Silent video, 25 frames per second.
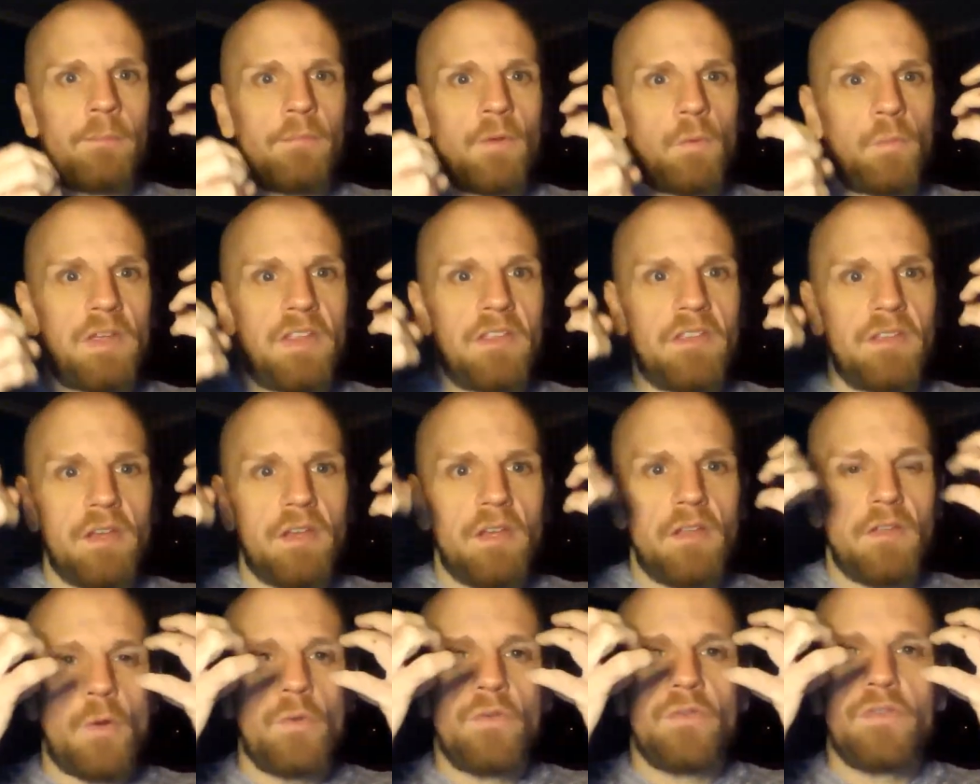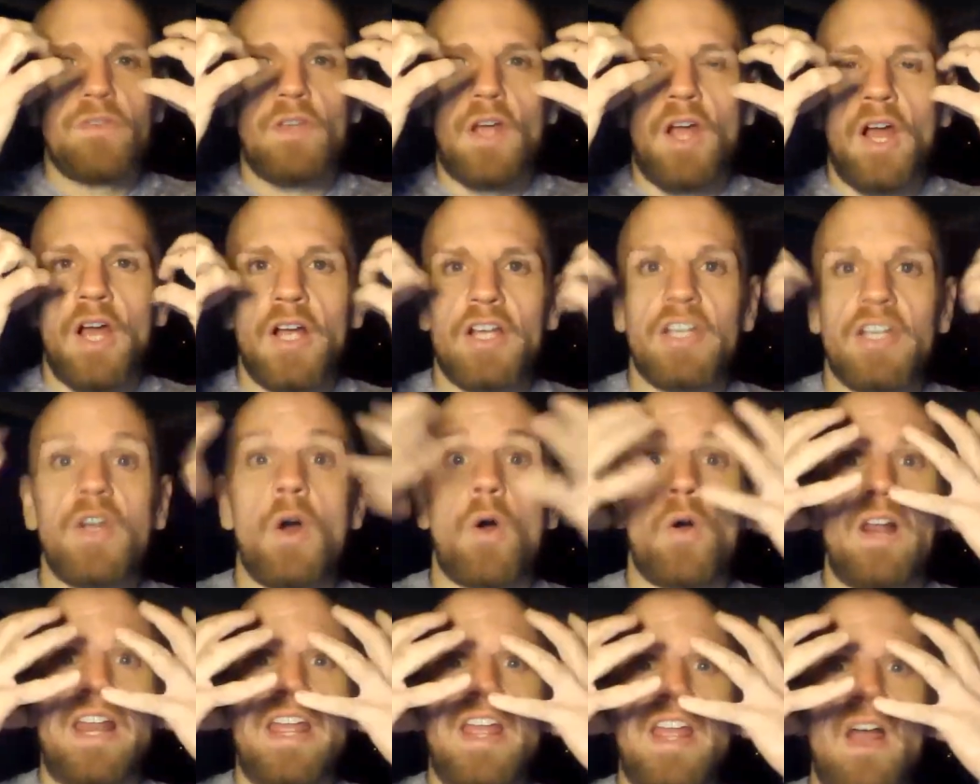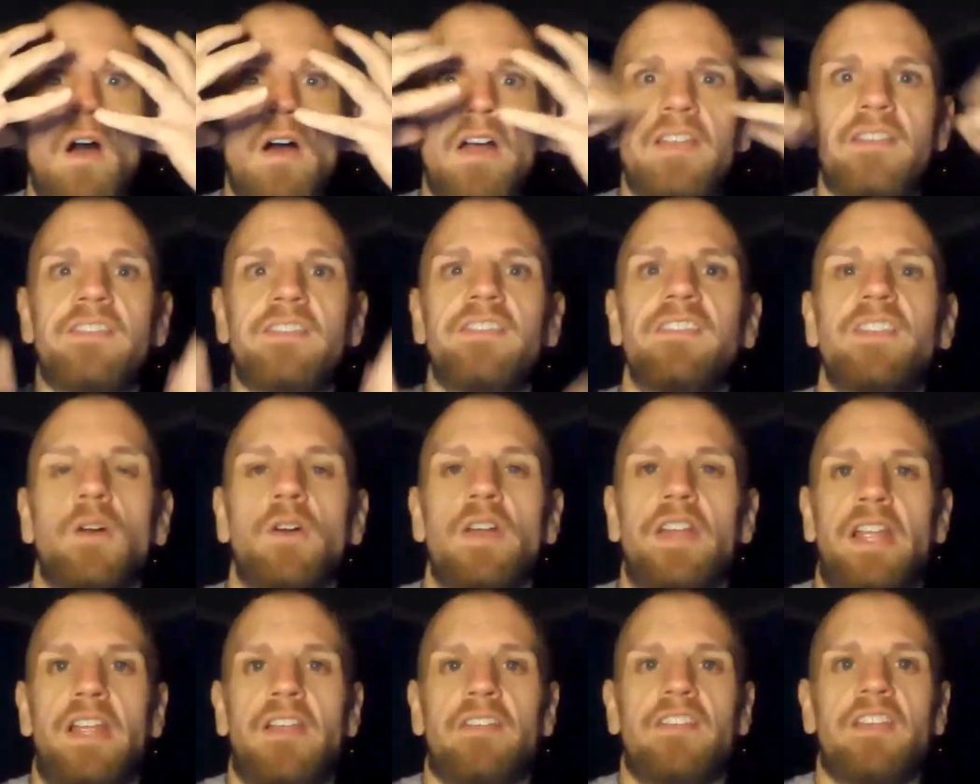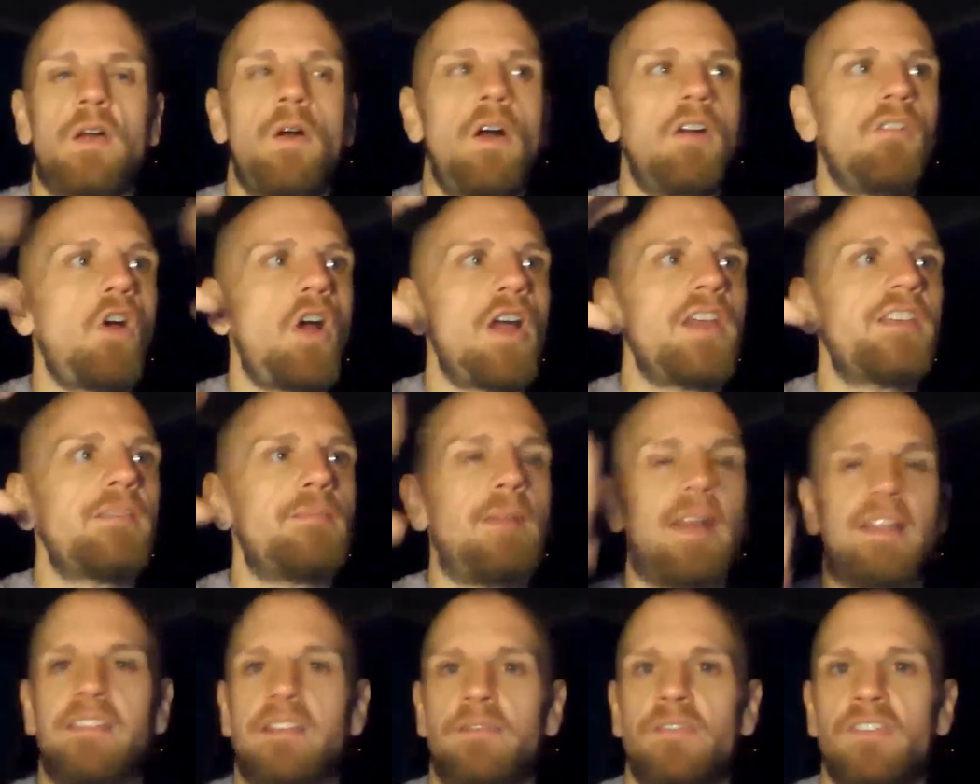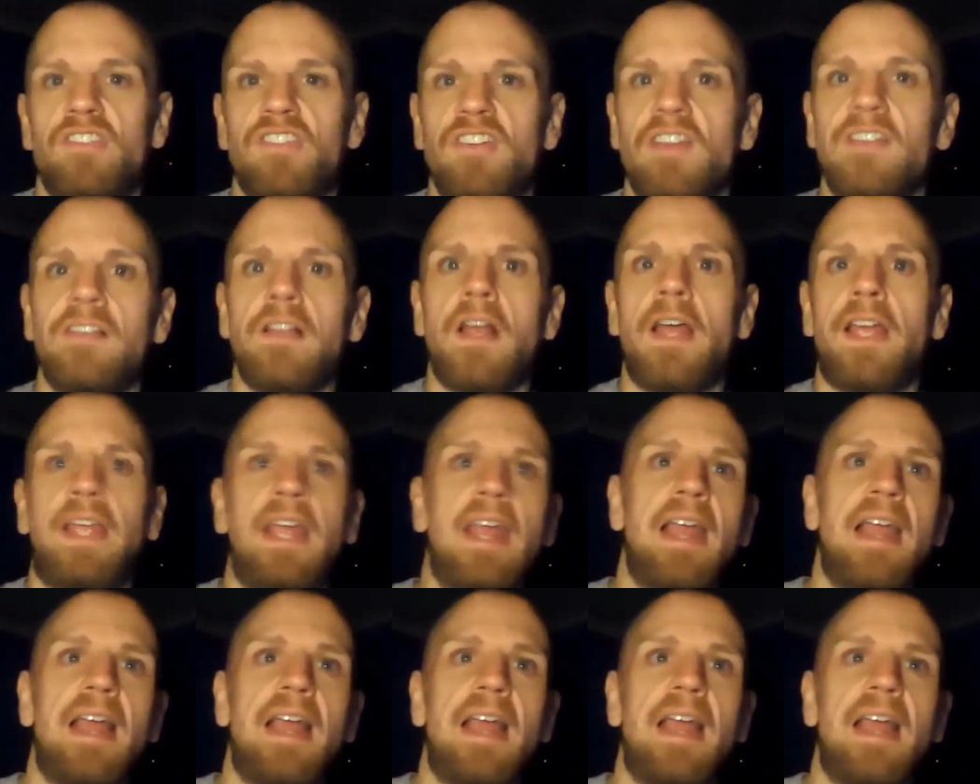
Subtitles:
With those goggly eyes stuck in it. So her eyes are massive, and she's like,